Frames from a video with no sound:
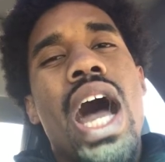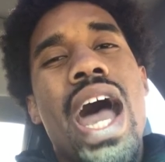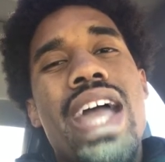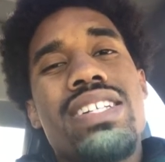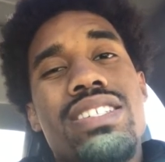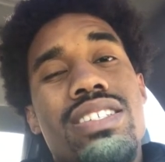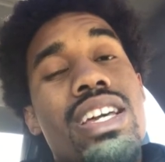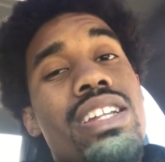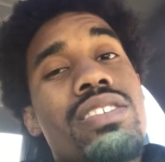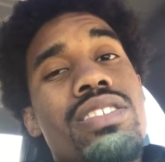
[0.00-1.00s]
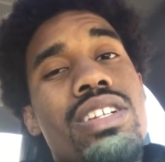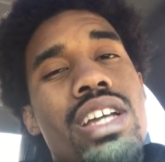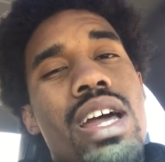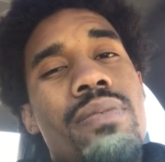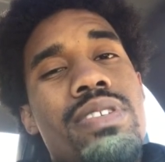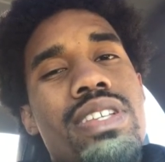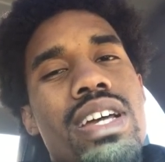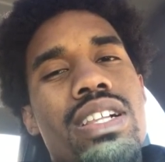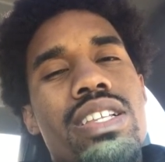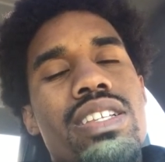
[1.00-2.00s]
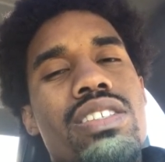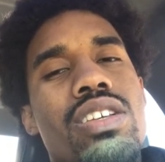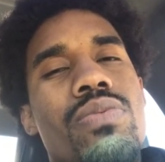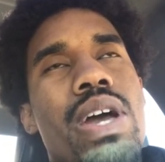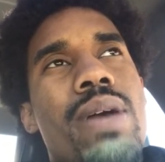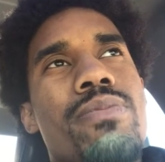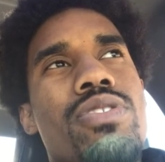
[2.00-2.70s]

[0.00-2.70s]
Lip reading: I actually should have got them to sign a lease. I'll tell you what happened.